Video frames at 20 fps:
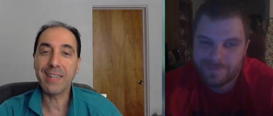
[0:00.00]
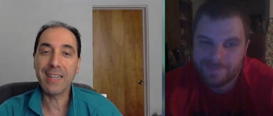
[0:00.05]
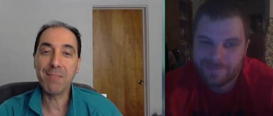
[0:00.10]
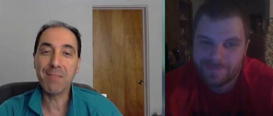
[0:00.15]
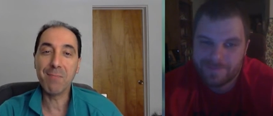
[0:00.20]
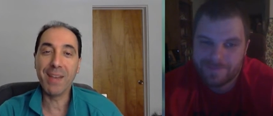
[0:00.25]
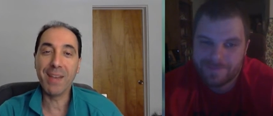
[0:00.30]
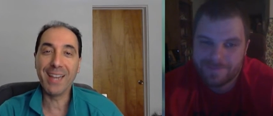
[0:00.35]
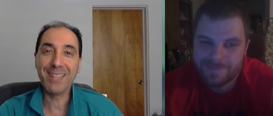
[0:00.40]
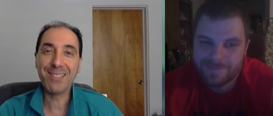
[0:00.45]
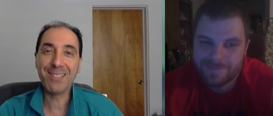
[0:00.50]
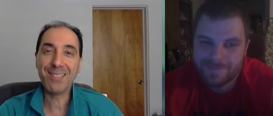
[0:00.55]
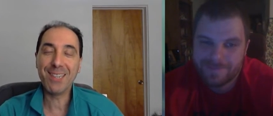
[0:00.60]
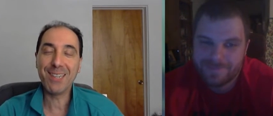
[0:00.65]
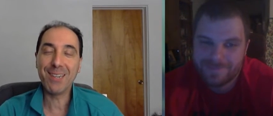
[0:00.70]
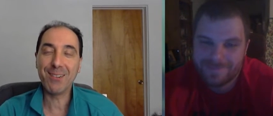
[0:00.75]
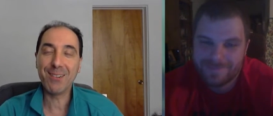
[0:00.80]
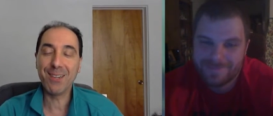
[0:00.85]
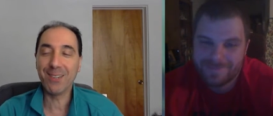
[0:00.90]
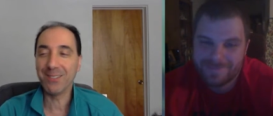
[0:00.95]

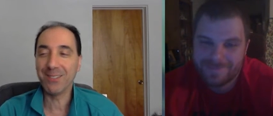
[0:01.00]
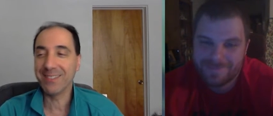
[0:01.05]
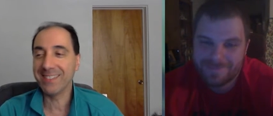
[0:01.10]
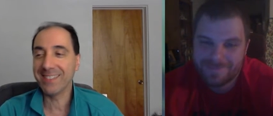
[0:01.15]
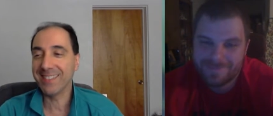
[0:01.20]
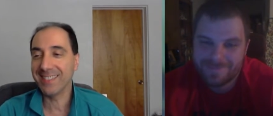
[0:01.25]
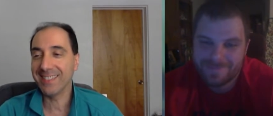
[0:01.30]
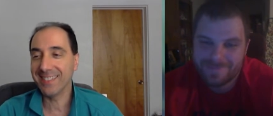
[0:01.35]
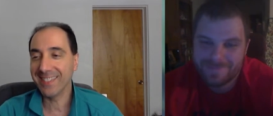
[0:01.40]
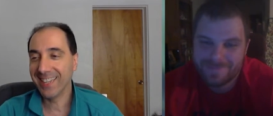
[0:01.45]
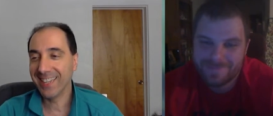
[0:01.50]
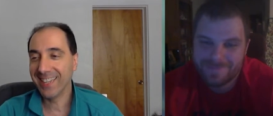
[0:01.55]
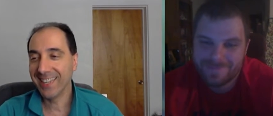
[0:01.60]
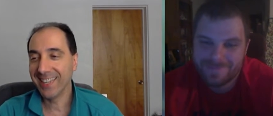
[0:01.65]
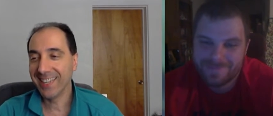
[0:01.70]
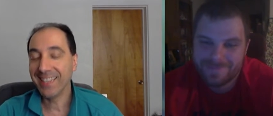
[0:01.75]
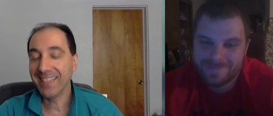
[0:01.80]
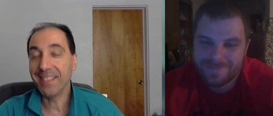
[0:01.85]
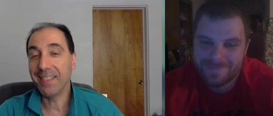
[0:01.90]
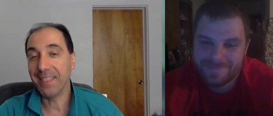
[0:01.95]
Speaker 1: Manjaro.
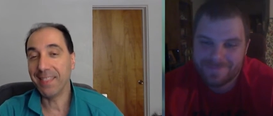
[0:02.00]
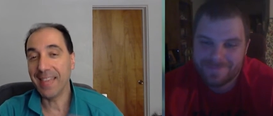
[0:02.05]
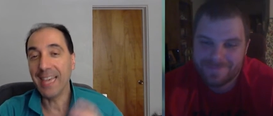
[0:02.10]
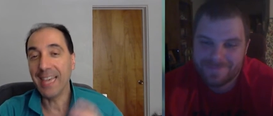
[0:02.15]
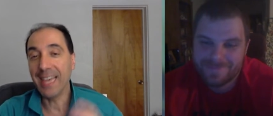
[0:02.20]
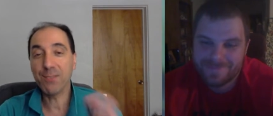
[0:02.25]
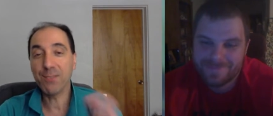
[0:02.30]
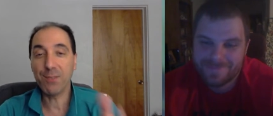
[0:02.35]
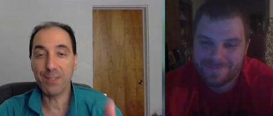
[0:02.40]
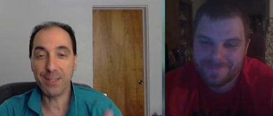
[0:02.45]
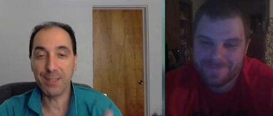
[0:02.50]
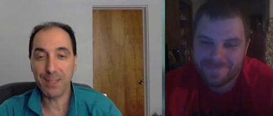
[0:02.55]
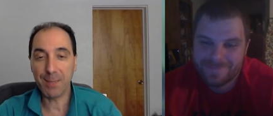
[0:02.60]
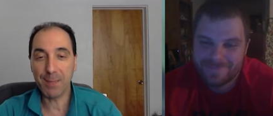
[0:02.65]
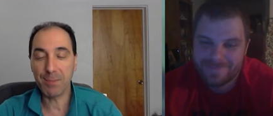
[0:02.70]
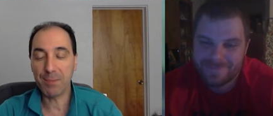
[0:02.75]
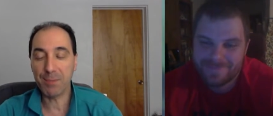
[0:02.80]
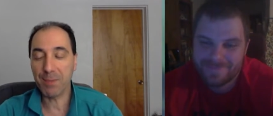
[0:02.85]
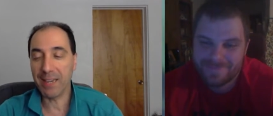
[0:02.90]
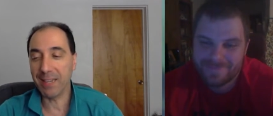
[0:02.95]
Thanks for the
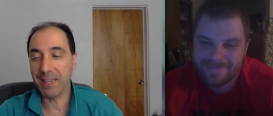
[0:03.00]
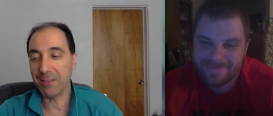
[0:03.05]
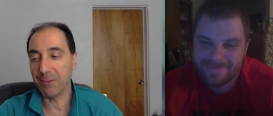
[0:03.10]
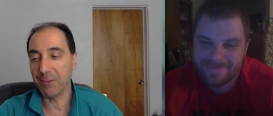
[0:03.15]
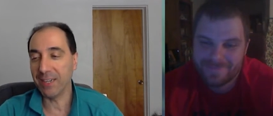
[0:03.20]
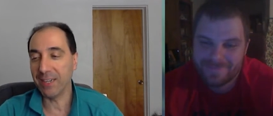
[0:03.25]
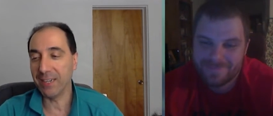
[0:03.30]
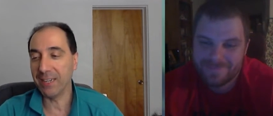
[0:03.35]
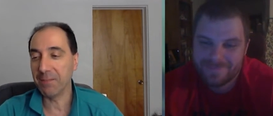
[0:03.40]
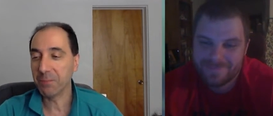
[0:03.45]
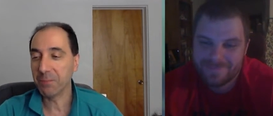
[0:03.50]
tips, by the way.